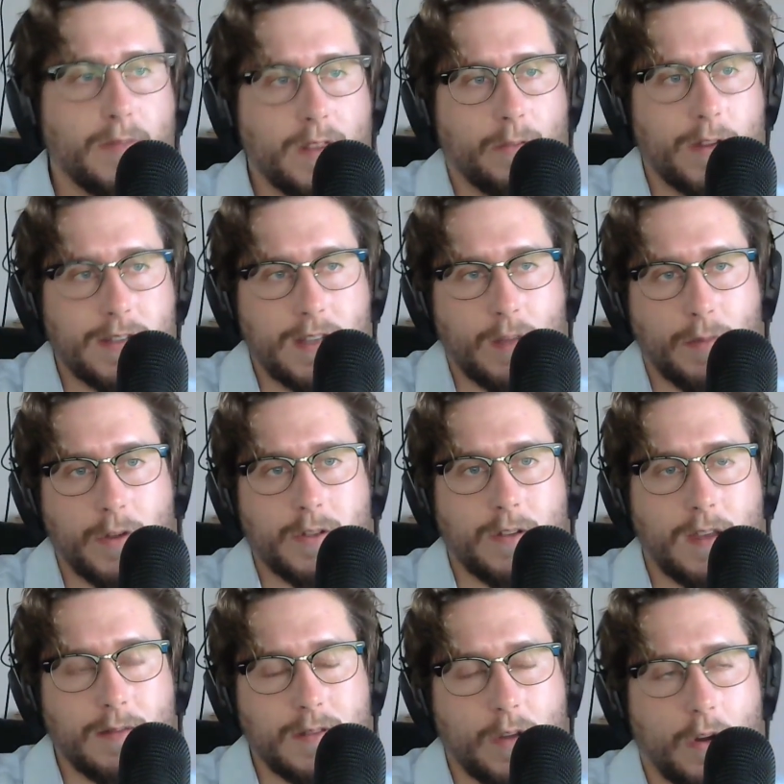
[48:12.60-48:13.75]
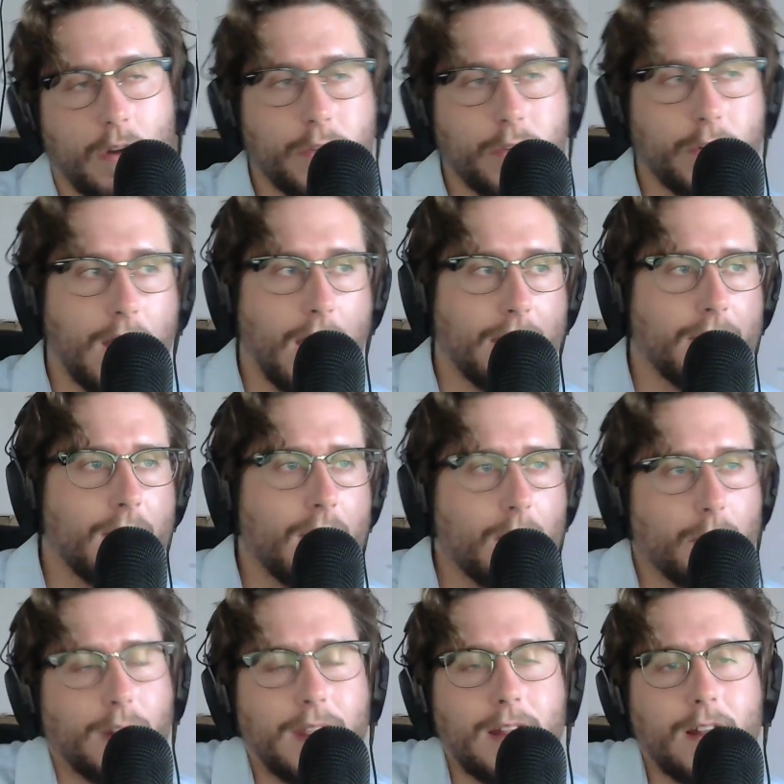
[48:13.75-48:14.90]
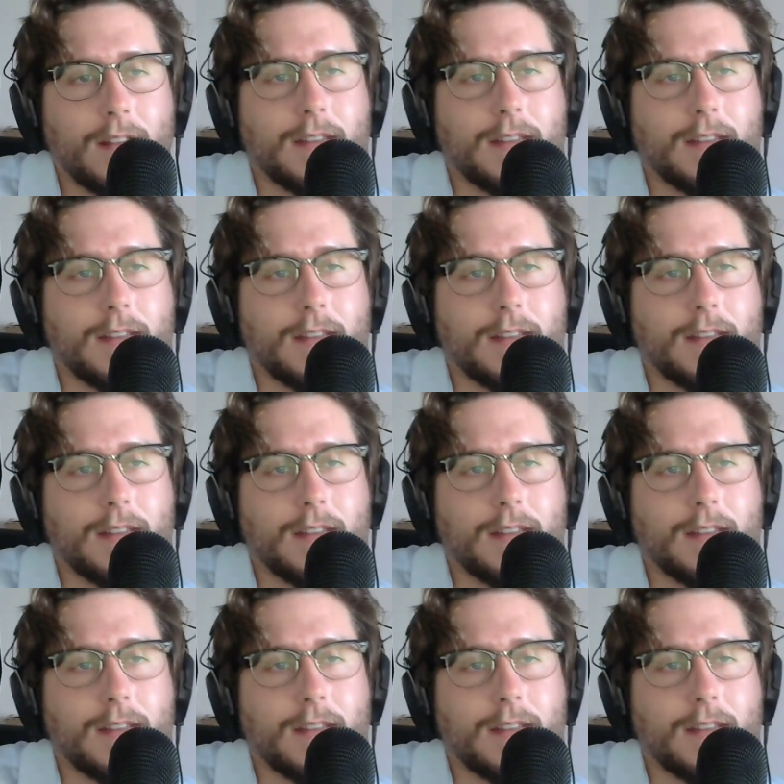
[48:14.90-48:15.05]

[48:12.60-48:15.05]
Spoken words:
and they've been releasing a bunch of games under that.